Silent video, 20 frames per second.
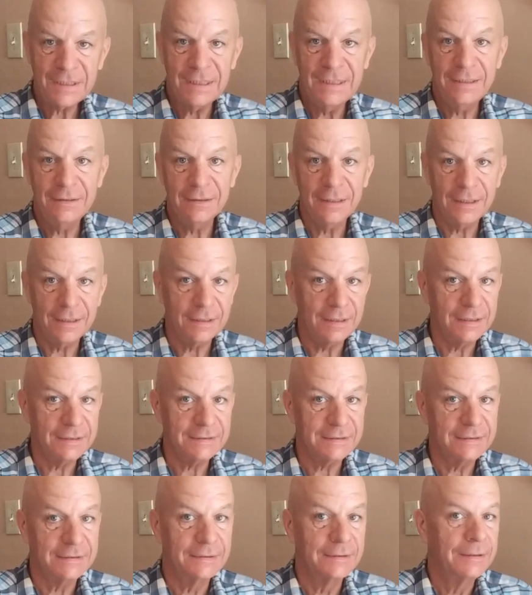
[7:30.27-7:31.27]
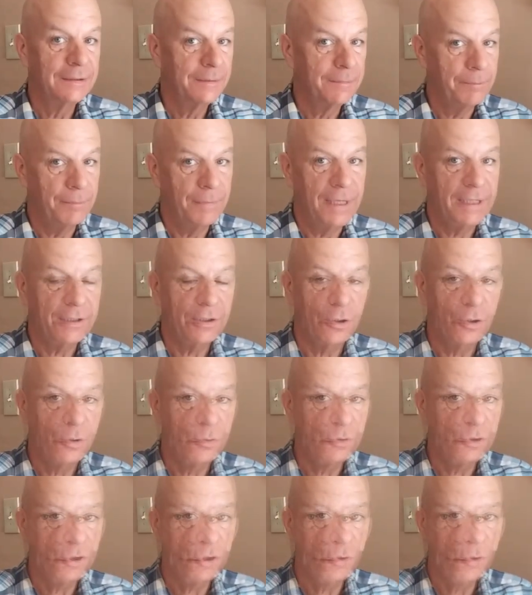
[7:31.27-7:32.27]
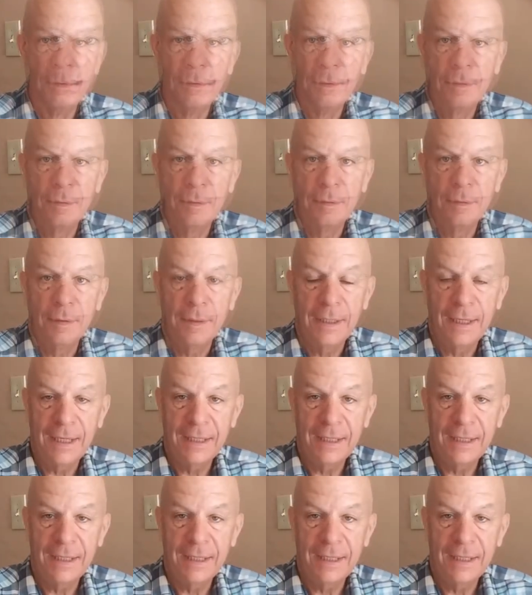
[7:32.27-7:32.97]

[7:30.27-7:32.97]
He let us make our own choice,